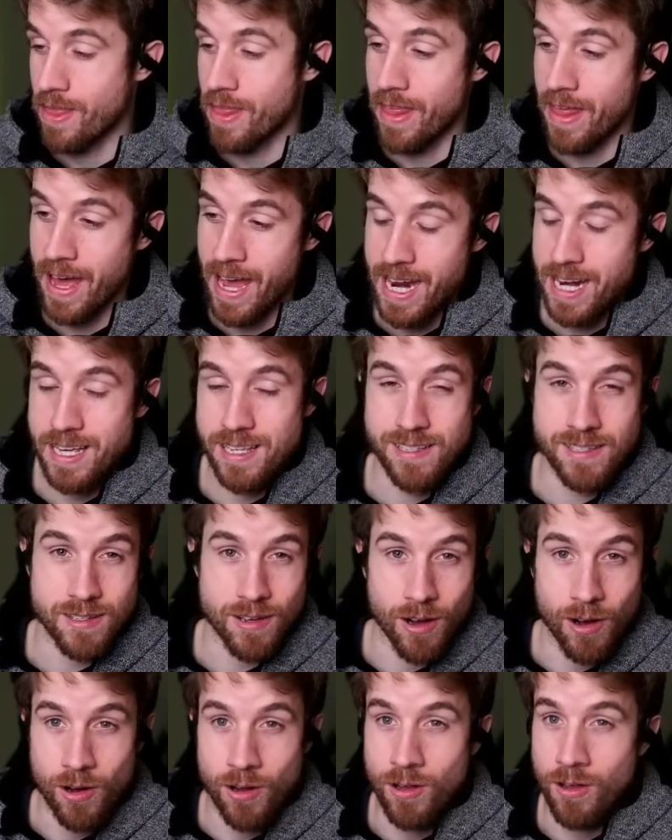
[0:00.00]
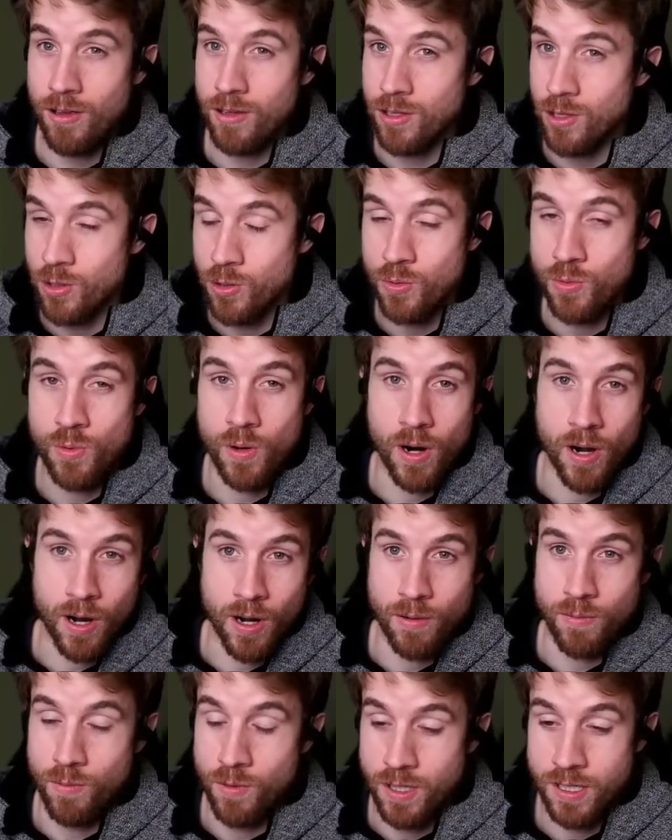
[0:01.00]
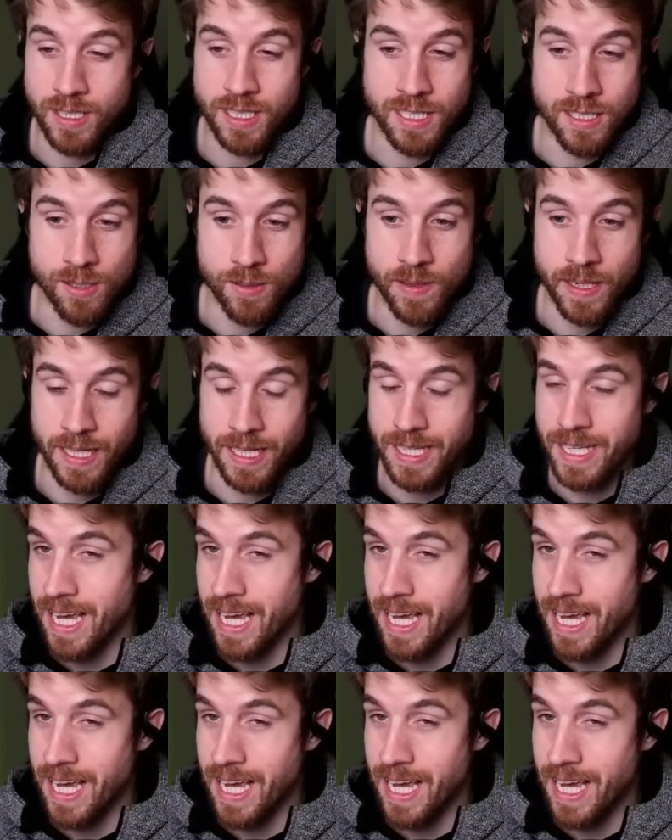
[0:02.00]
That is all you are really doing.